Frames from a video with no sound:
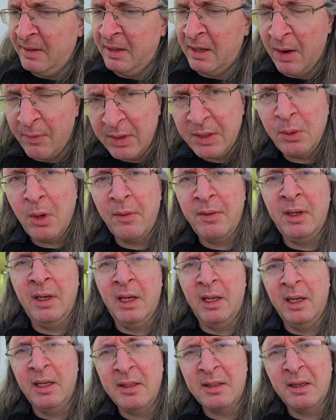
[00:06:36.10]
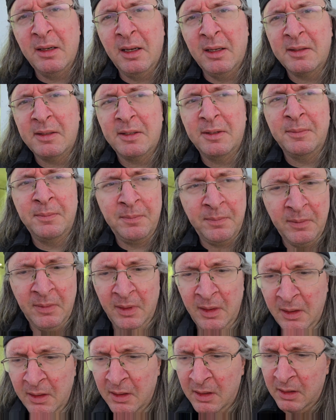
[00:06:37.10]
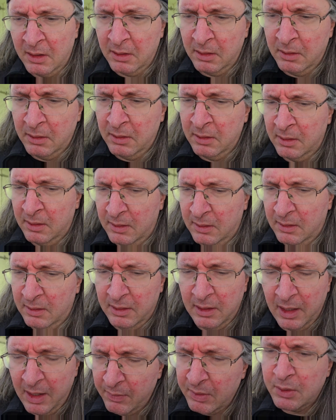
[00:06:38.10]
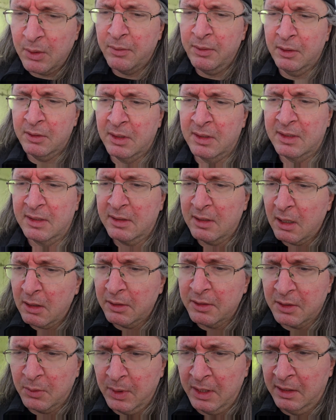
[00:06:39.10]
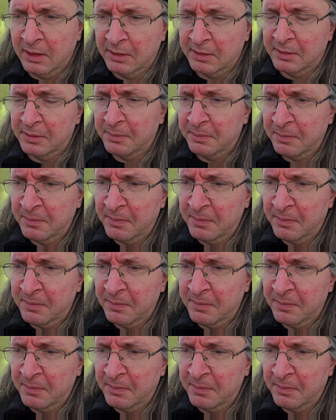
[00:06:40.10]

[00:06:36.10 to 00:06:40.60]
Every so often you get hints of nuts. Every so often there's a subtle sweetness.